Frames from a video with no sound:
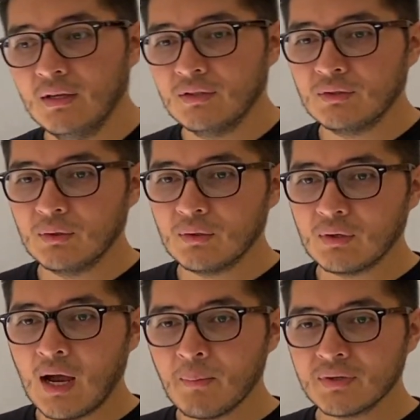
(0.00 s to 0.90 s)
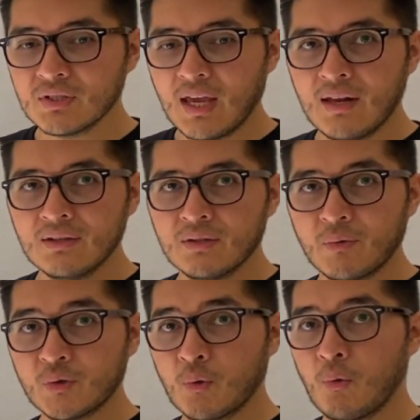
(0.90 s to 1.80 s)
So how much energy
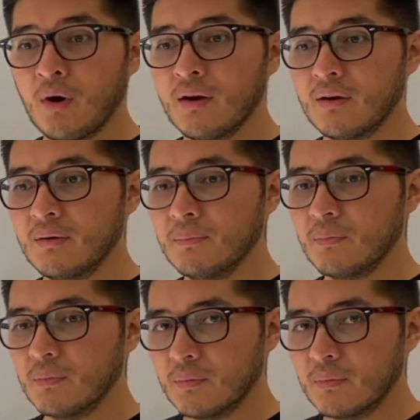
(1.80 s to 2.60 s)
was required